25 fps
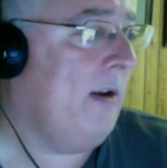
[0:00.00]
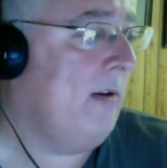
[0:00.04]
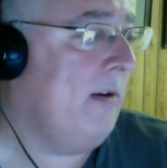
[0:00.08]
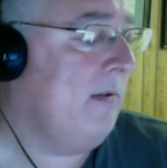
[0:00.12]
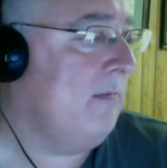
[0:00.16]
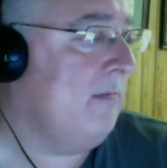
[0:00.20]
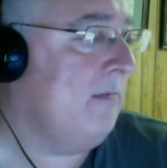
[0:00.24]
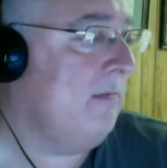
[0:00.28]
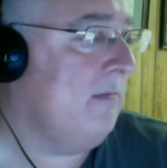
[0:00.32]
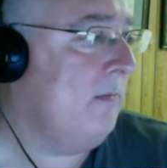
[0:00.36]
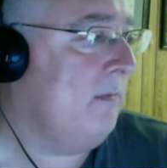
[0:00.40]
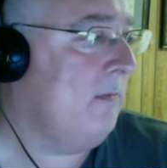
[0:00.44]

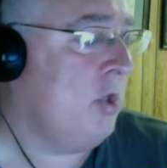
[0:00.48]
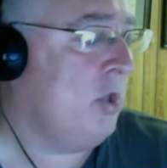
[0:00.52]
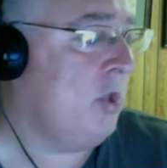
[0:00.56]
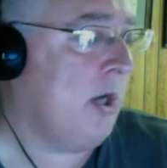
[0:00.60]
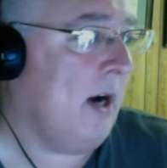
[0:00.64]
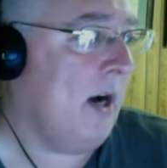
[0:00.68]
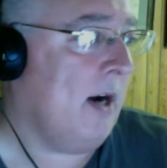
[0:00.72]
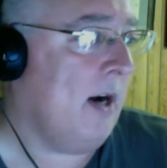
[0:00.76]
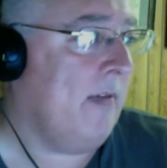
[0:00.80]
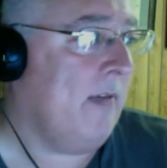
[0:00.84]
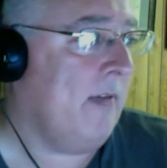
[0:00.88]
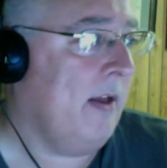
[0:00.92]

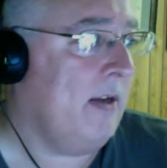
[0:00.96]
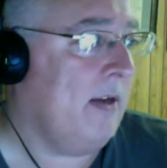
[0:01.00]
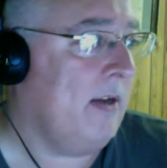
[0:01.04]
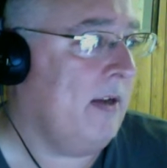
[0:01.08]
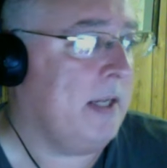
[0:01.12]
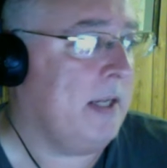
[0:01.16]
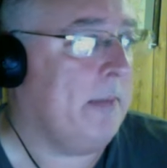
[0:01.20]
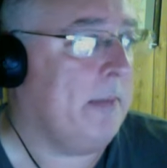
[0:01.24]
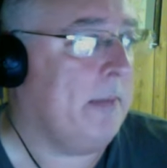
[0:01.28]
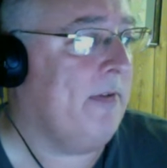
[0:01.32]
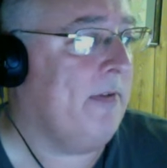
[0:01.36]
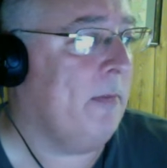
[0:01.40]
shocked that
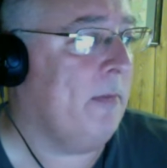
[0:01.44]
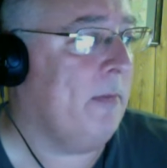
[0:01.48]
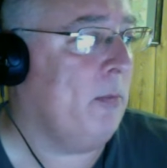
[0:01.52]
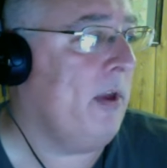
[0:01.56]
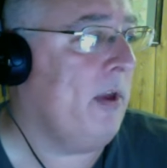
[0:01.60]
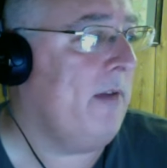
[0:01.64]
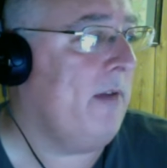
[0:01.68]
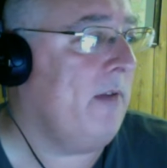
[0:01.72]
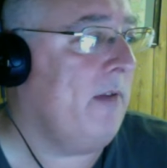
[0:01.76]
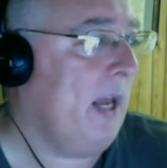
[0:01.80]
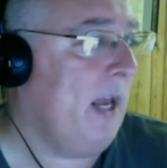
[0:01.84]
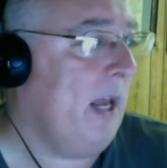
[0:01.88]
some of them were
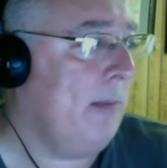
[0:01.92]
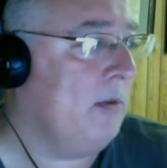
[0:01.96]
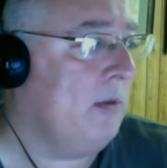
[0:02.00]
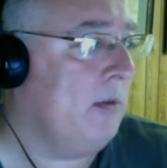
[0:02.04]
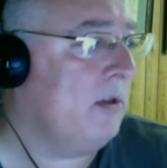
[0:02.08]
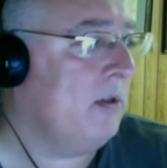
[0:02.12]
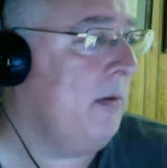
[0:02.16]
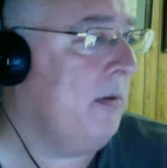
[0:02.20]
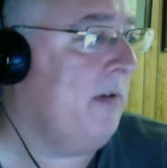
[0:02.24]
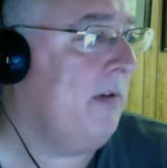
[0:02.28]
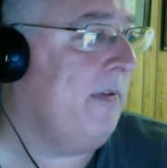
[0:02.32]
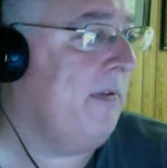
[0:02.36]
even able to
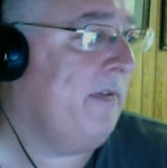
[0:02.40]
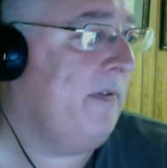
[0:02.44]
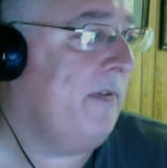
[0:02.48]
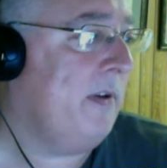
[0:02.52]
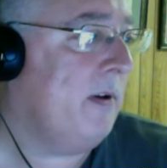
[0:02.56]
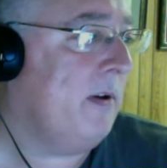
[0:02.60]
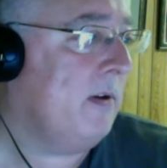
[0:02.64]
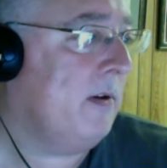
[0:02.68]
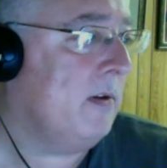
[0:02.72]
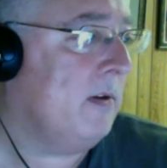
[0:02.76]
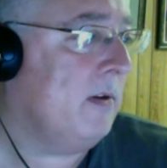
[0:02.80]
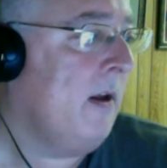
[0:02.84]
be
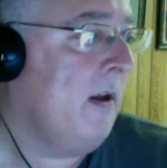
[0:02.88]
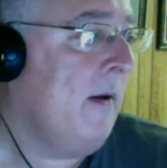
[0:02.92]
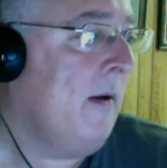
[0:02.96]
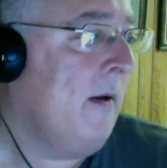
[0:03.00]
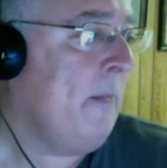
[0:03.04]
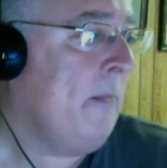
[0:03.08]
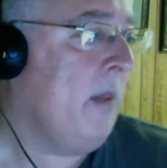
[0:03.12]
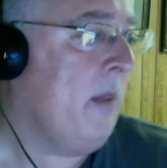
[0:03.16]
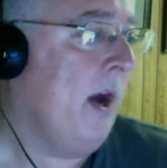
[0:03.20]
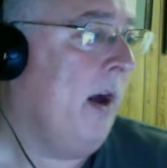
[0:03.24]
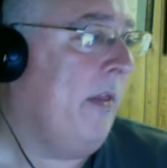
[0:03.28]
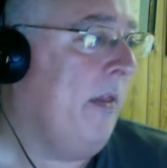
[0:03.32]
fulfilled.
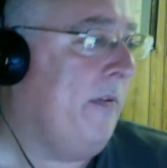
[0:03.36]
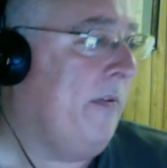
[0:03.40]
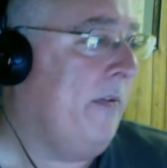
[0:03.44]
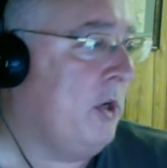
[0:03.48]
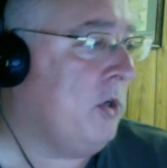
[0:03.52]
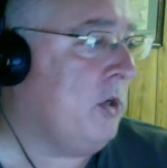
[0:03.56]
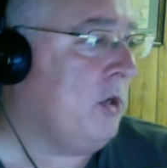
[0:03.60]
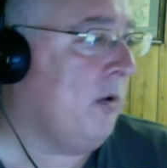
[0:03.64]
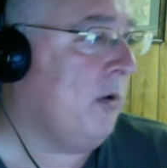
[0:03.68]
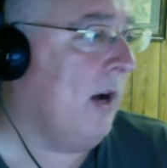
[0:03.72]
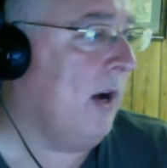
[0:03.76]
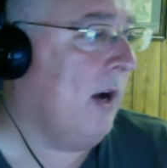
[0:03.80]
The
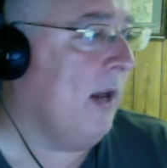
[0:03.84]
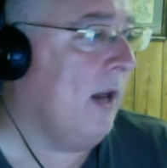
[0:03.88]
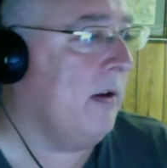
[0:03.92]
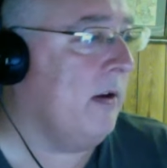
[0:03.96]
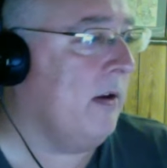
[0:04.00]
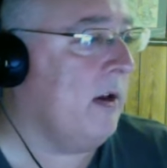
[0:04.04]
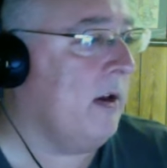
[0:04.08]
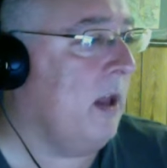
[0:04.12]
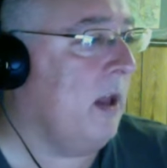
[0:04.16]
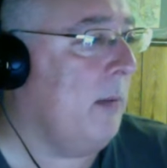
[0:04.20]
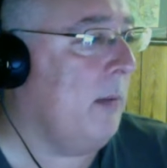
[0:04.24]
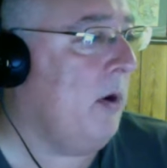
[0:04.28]
Fisher Island
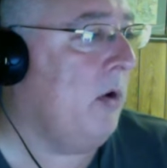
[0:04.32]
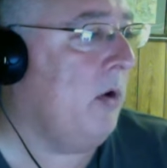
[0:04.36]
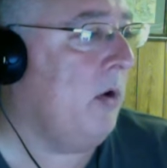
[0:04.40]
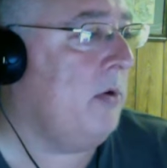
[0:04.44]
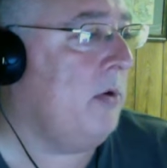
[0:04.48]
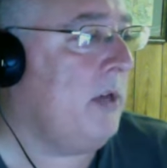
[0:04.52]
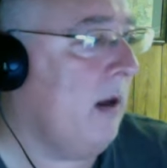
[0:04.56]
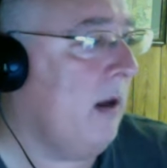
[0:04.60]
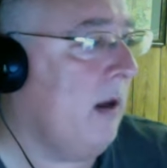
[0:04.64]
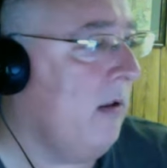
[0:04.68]
Club Hotel in